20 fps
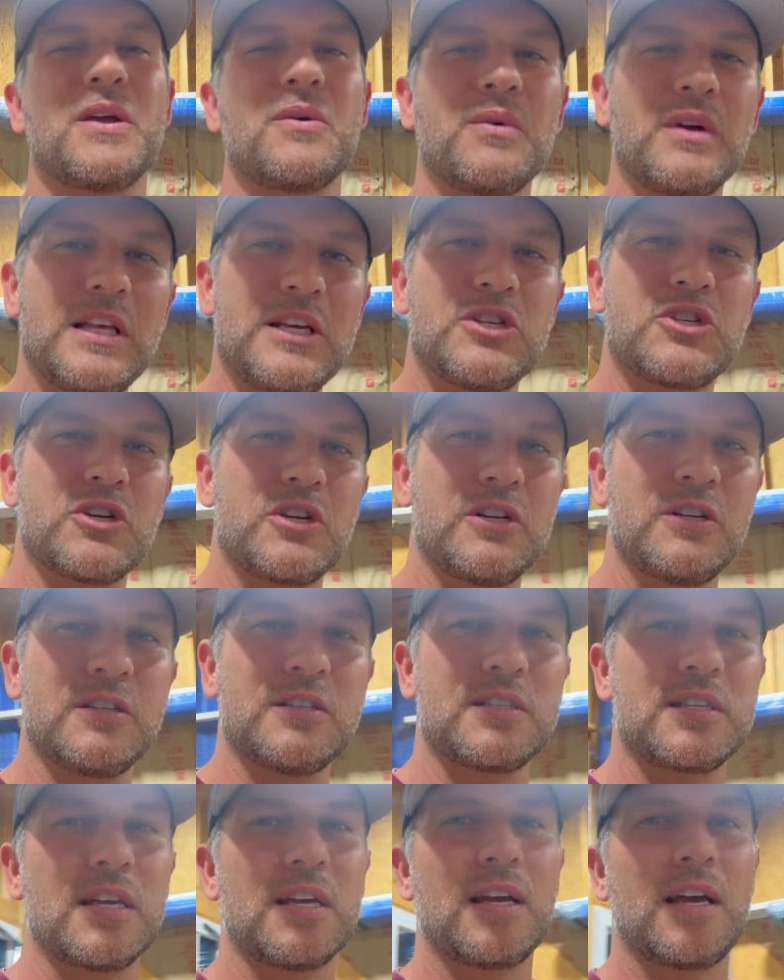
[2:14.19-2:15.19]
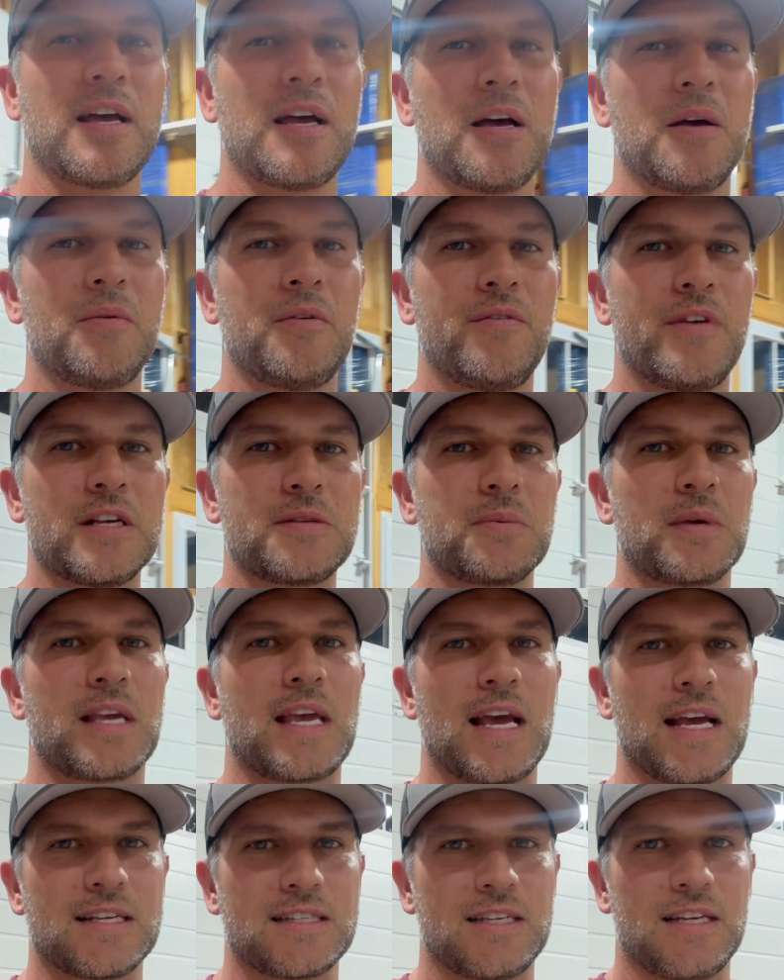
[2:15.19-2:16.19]
It really shouldn't. Investment
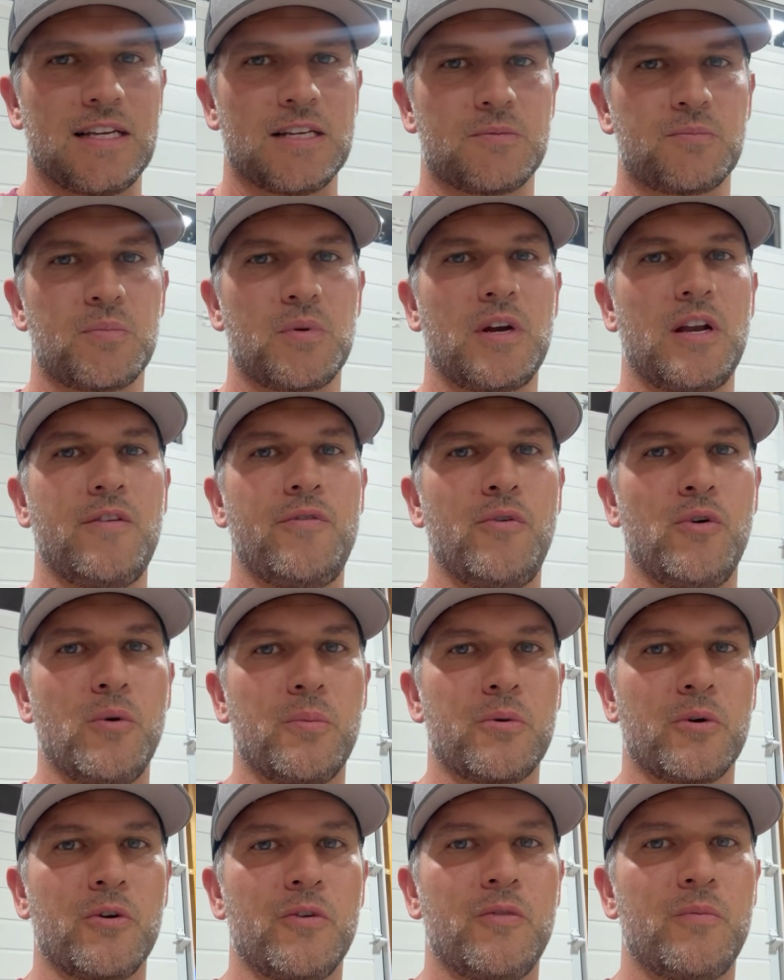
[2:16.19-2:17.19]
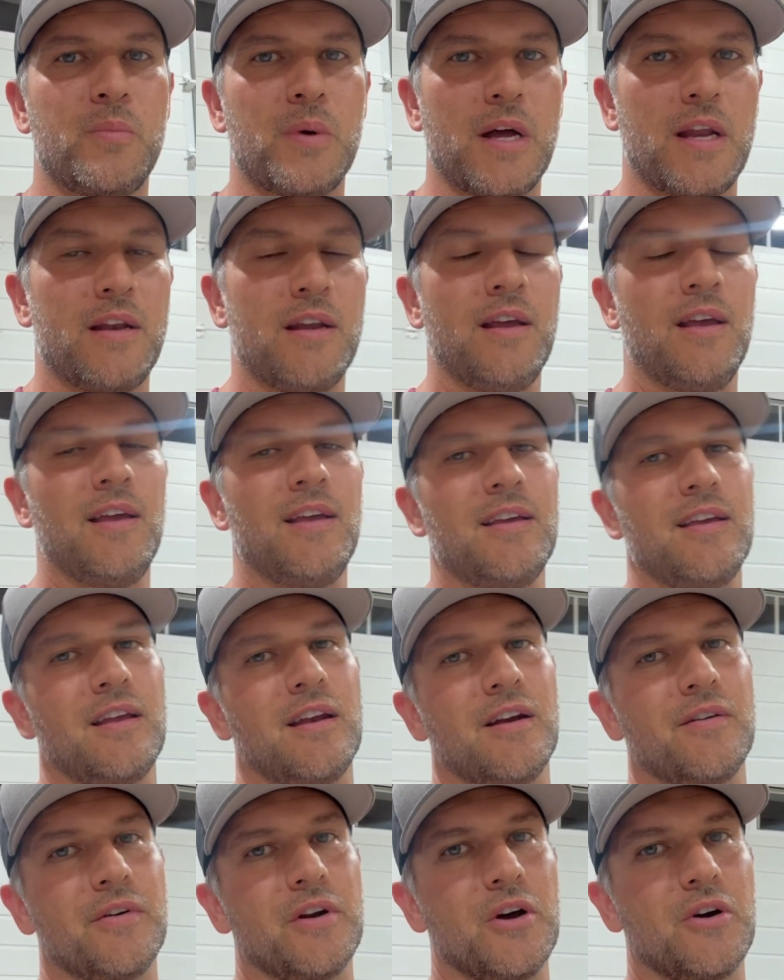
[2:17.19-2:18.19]
casting is pretty foolproof, but you
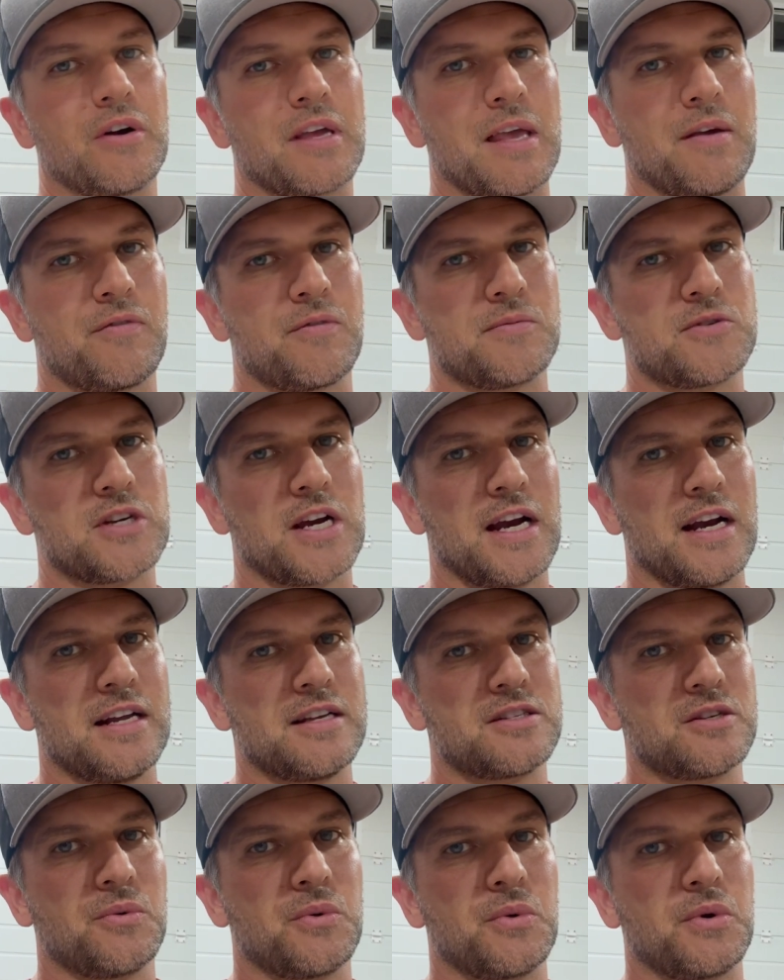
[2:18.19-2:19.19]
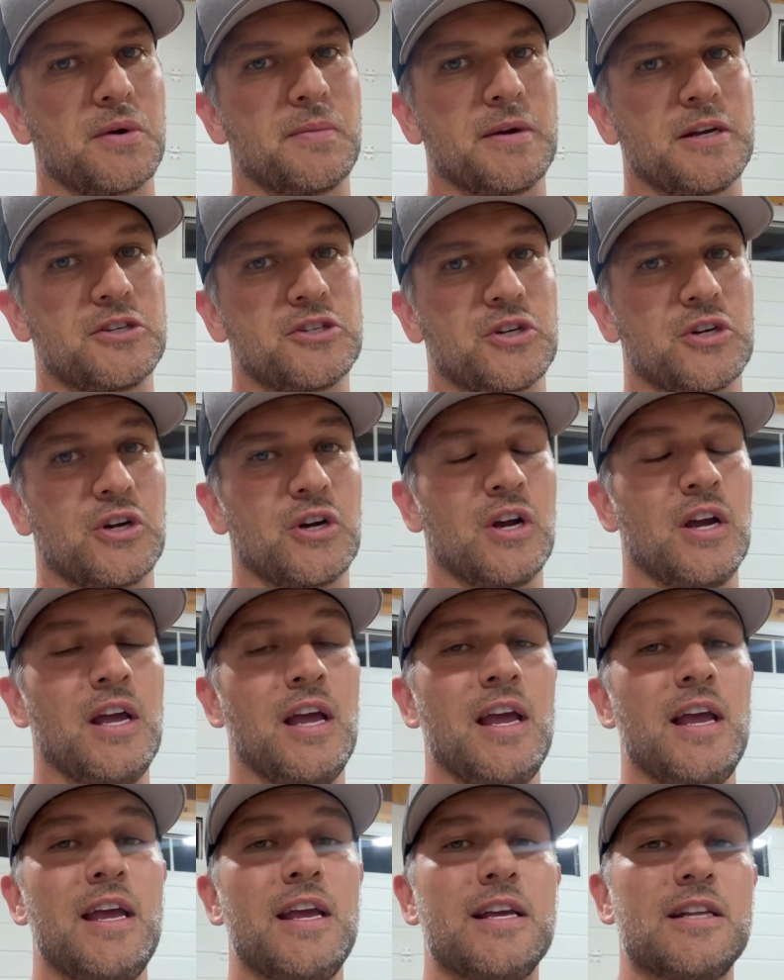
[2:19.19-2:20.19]
never know, it came from China, so we wanna make sure
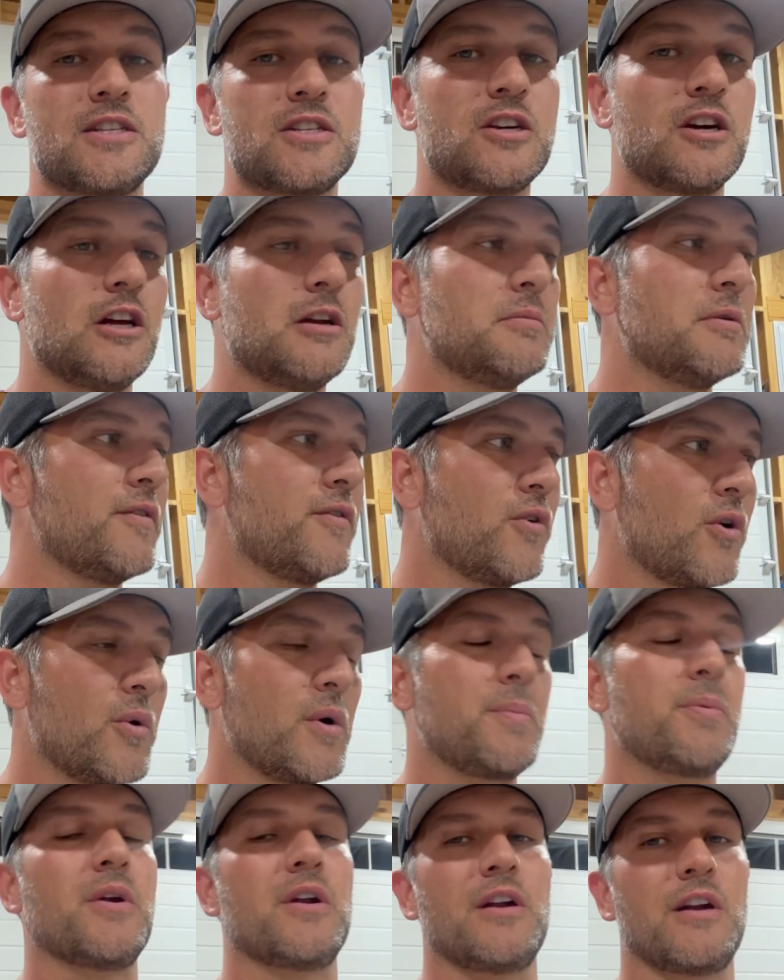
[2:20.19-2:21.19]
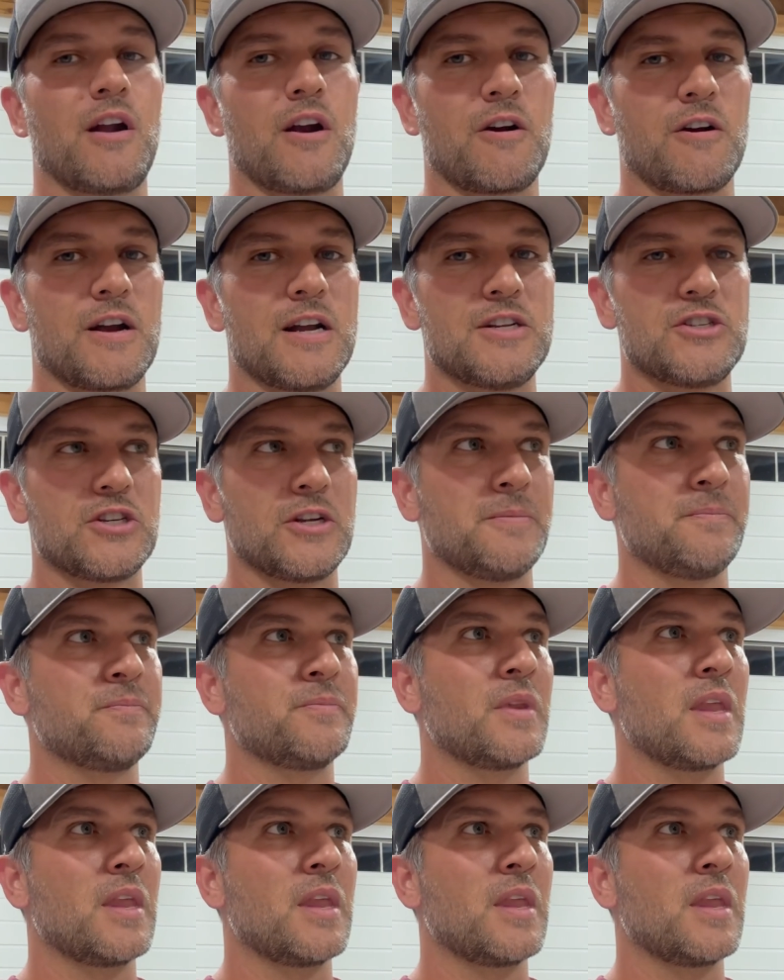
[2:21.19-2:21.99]
it's good before we put it on our engine.